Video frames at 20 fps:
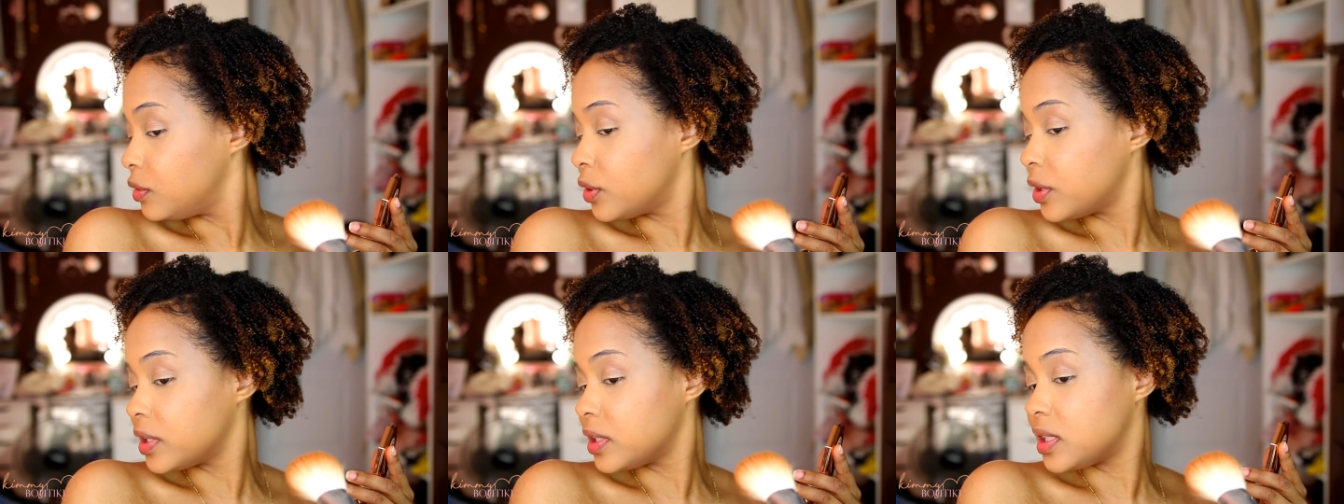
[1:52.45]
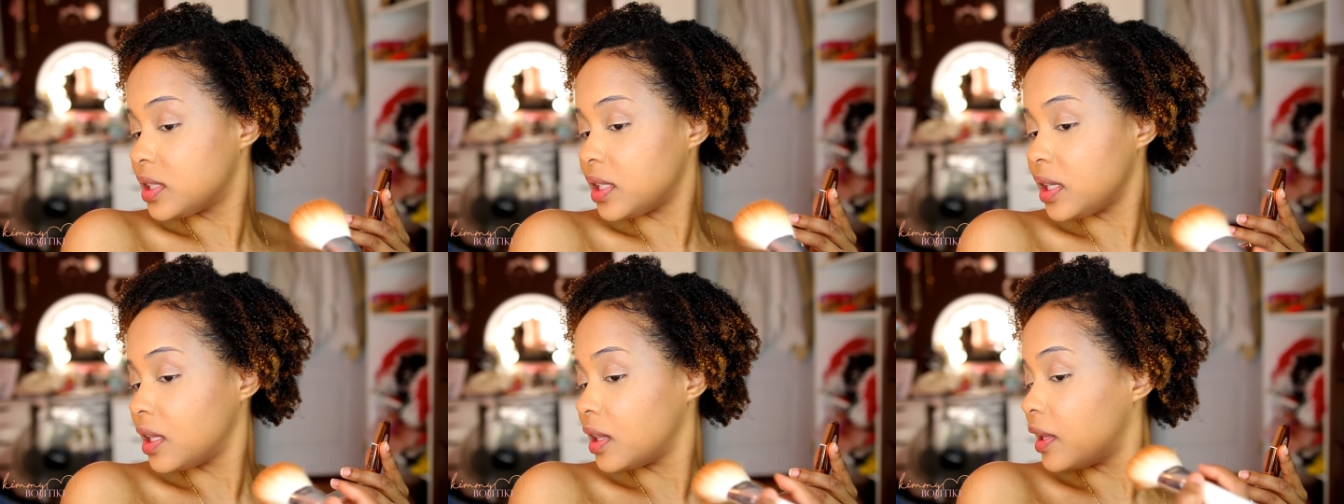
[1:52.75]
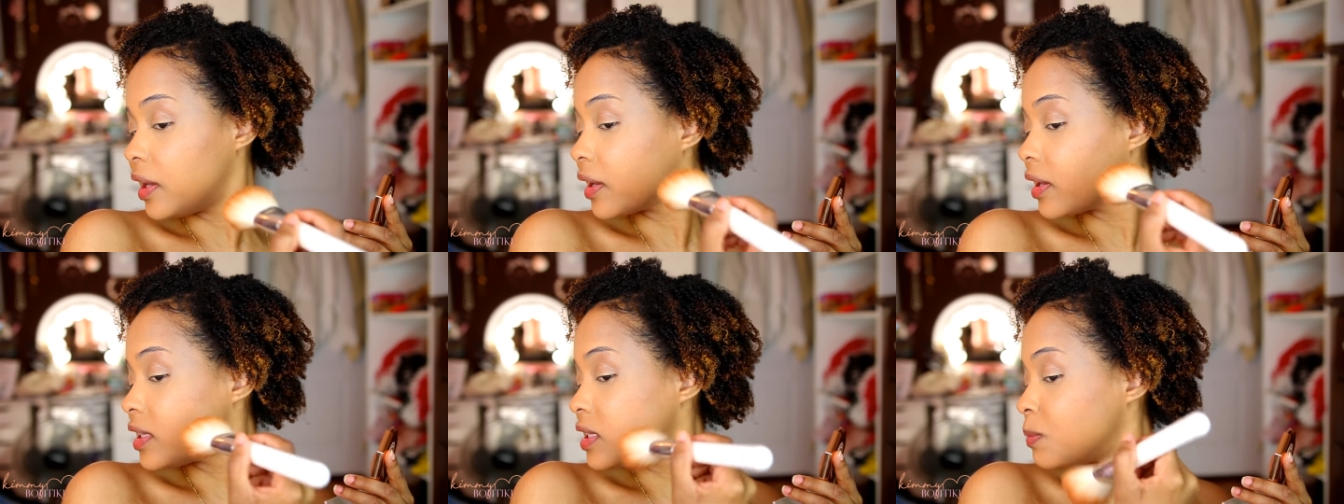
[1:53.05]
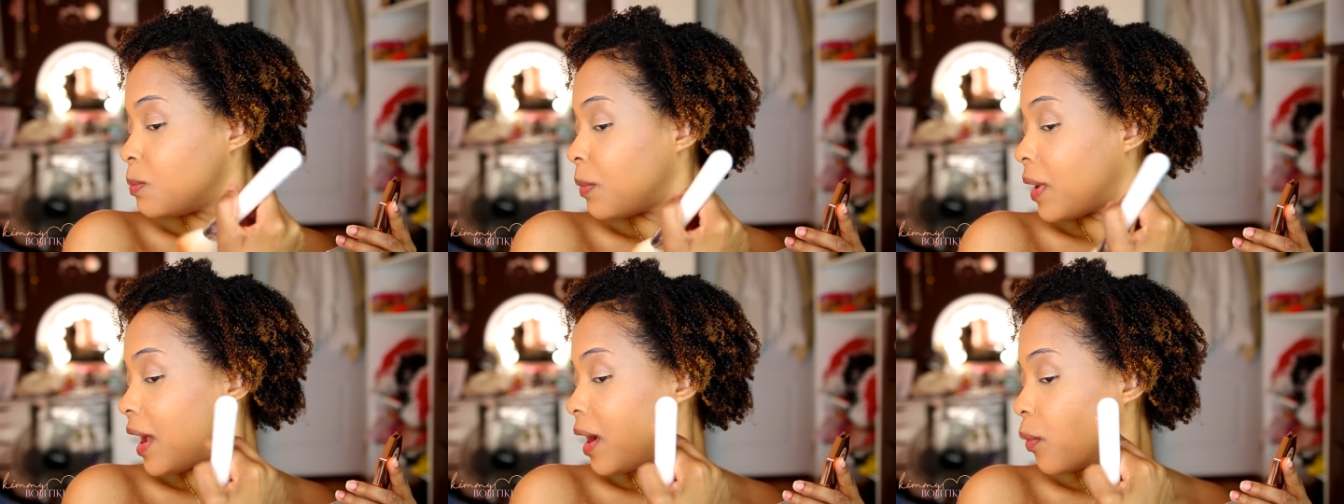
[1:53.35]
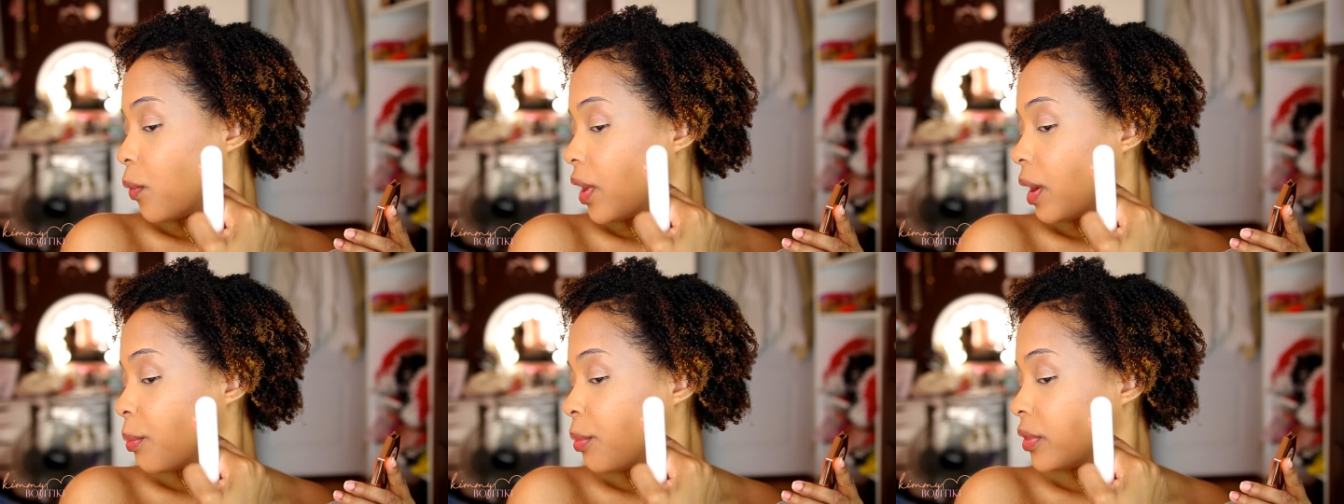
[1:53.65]
You can see like it's
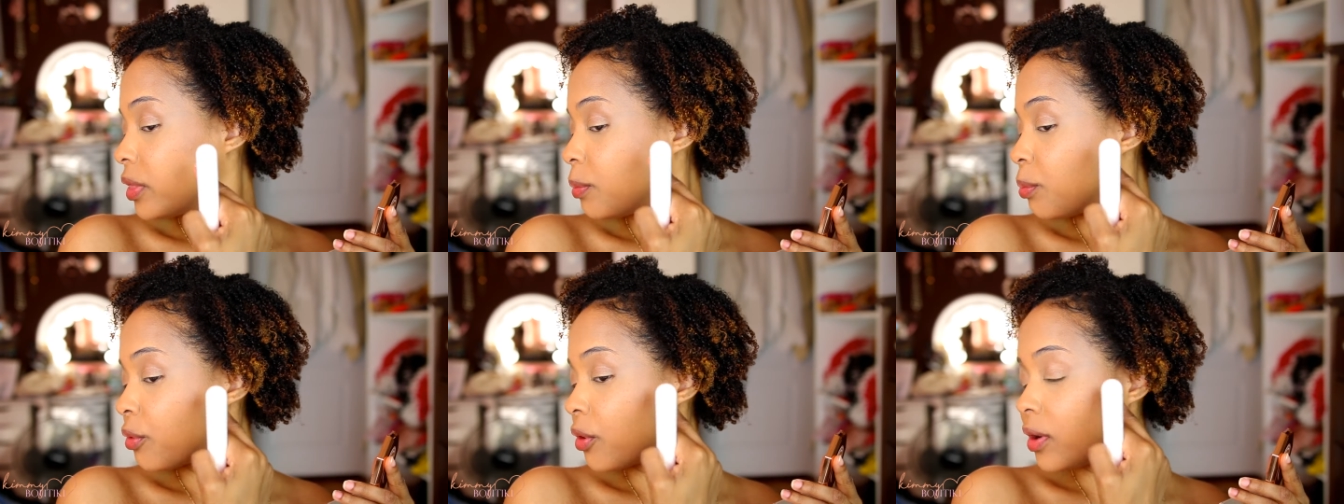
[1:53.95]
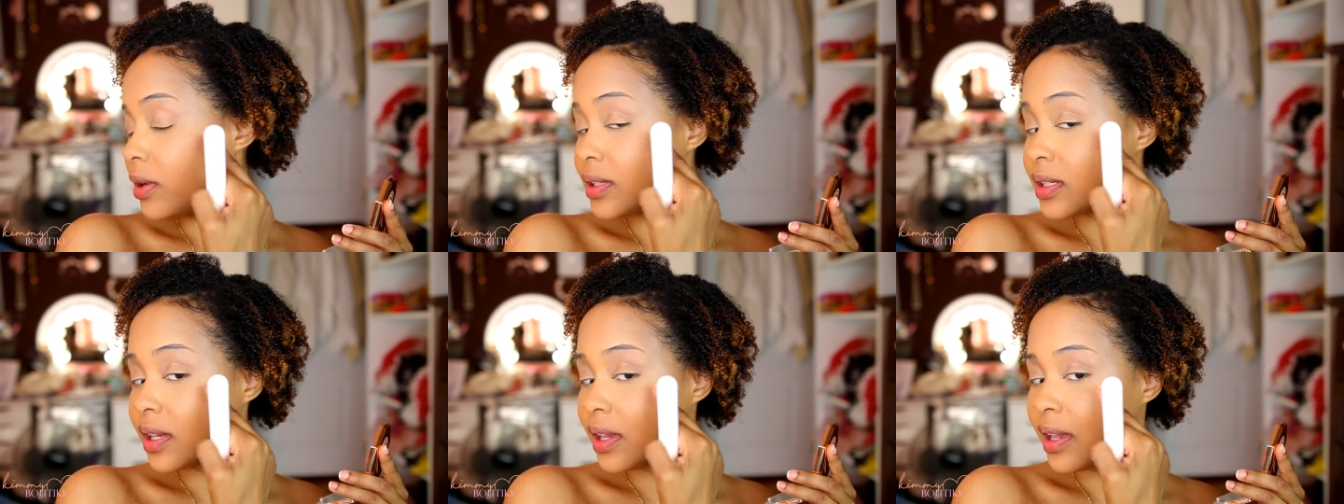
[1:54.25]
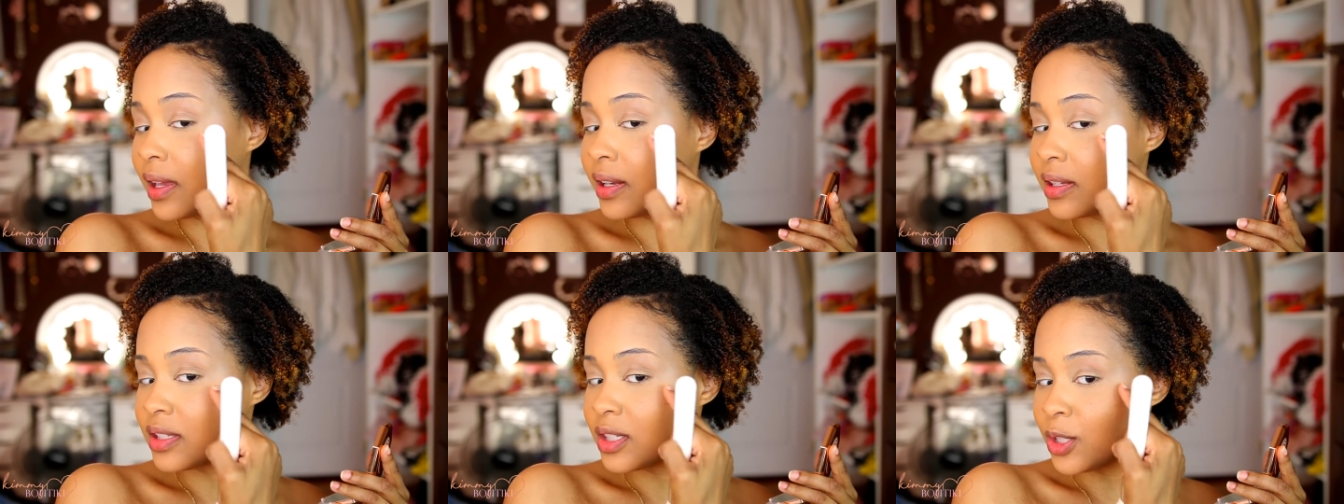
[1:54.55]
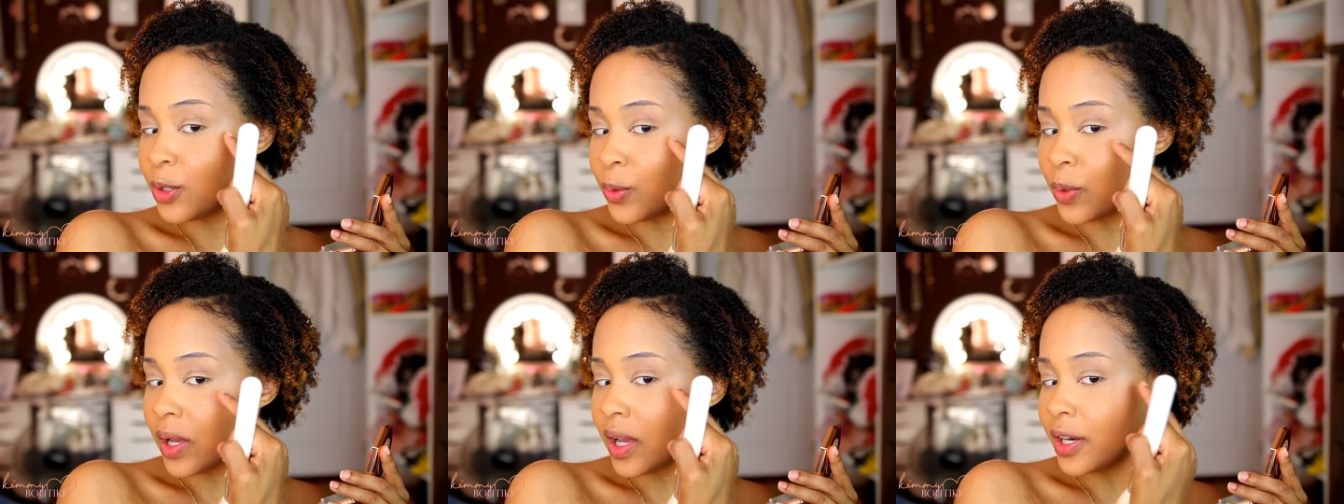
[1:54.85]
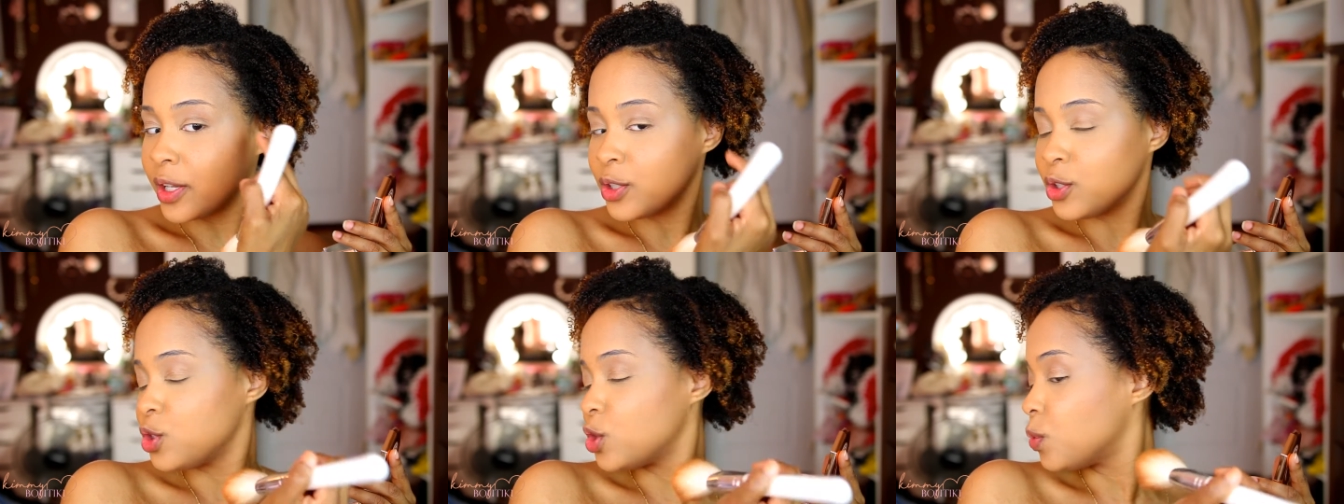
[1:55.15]
matte where I put the bronzer, and it's still
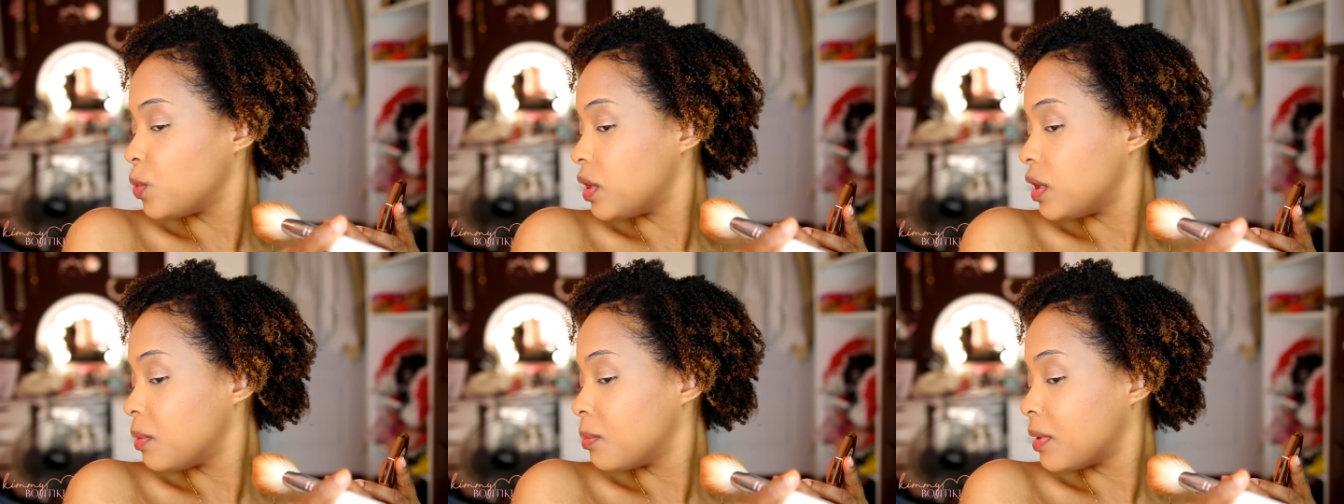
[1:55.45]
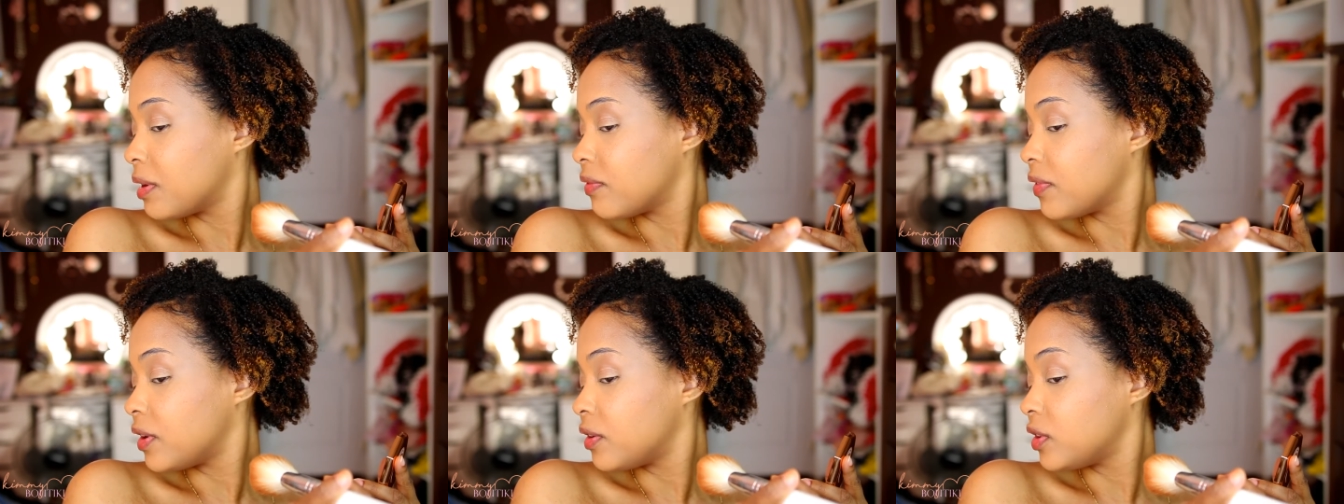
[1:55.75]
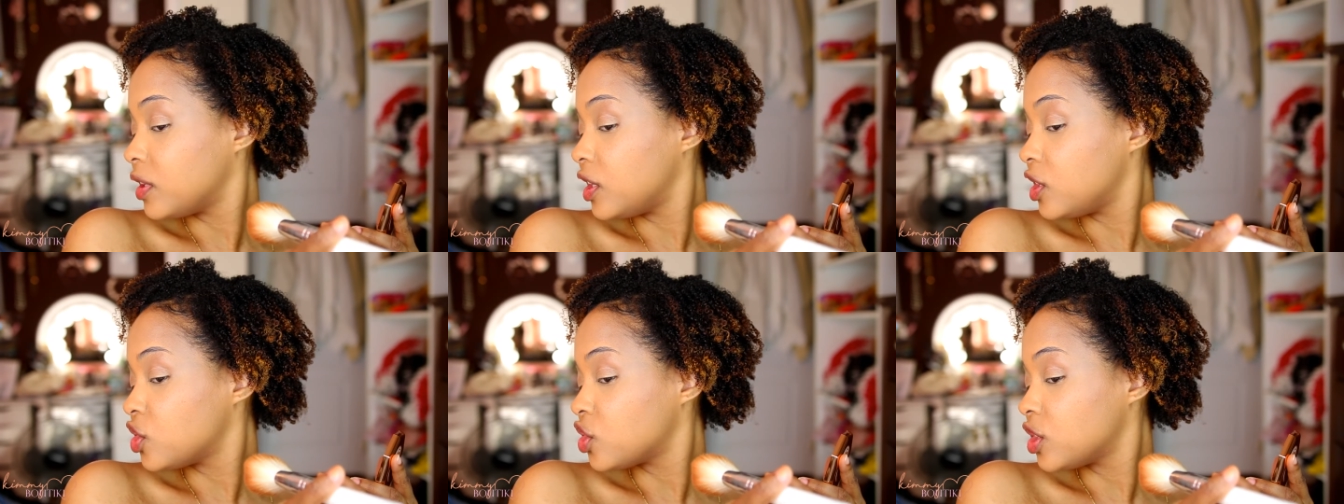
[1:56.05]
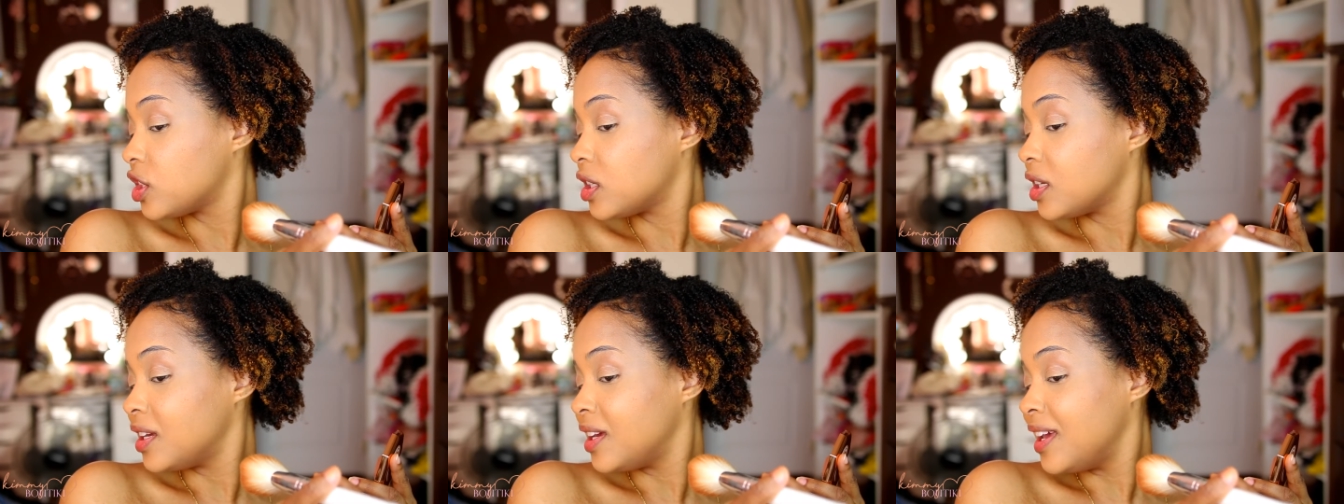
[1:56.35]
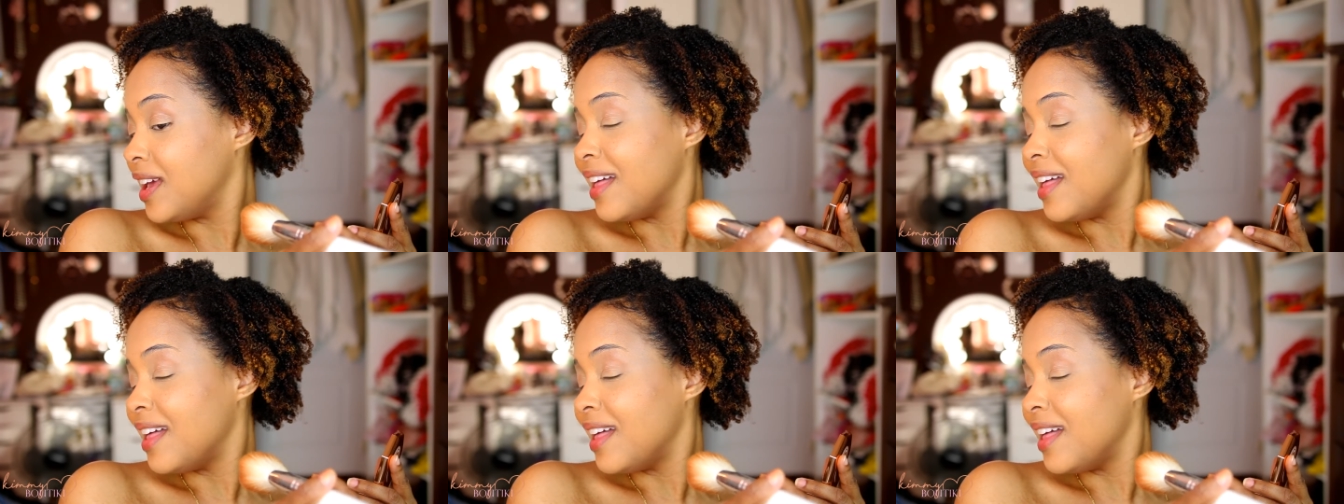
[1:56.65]
kind of dewy with my foundation.